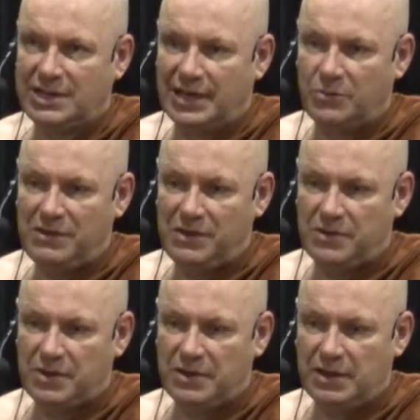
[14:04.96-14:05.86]
to take with
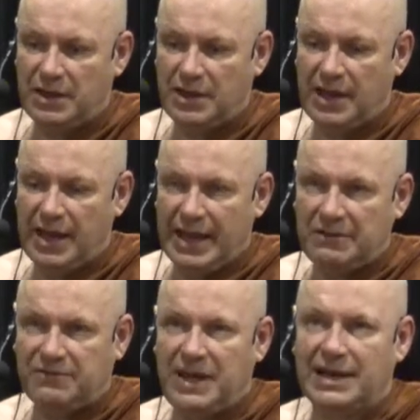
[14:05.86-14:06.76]
you.
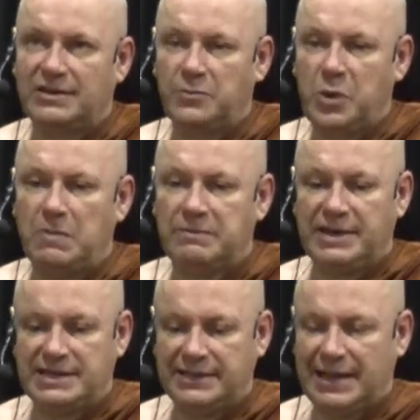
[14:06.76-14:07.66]
In fact, the problem
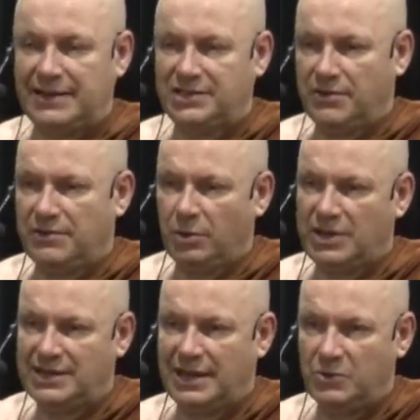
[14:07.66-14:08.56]
isn't that there's nothing you
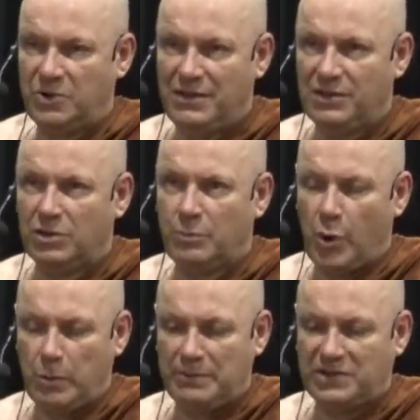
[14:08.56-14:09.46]
can take with you. The
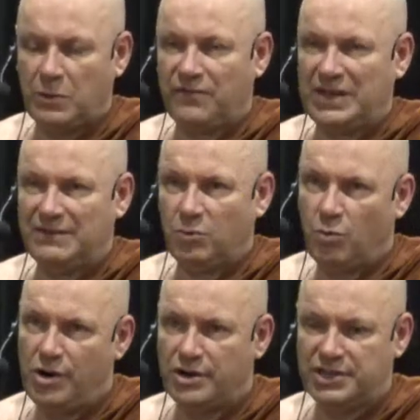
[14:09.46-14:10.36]
problem is often even
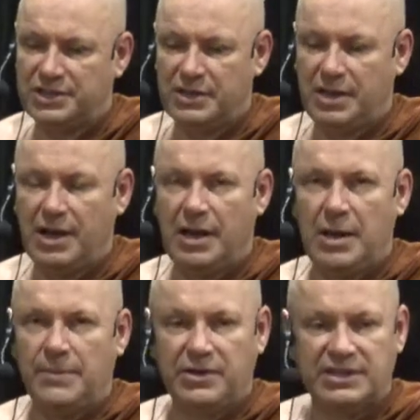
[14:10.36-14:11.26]
worse.
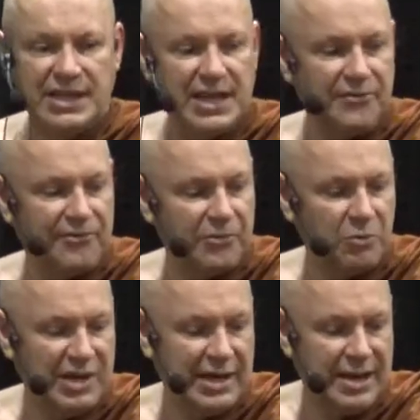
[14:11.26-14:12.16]
Because if
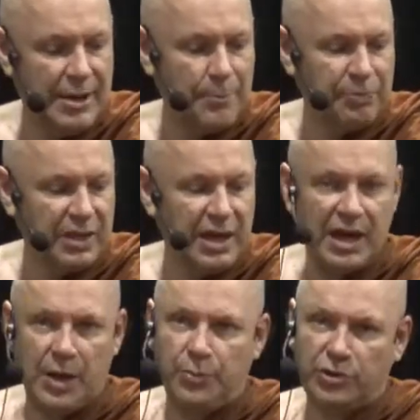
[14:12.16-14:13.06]
we
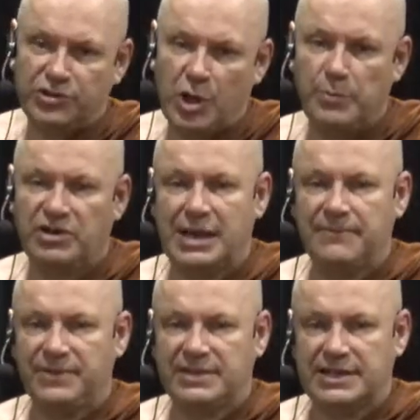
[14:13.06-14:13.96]
uh, put so much
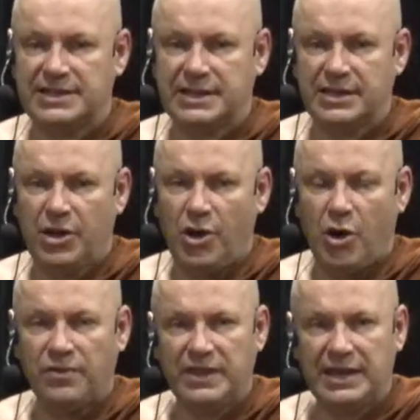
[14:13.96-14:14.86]
emphasis uh,
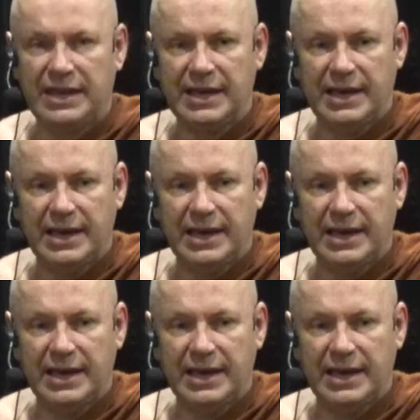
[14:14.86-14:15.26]
on the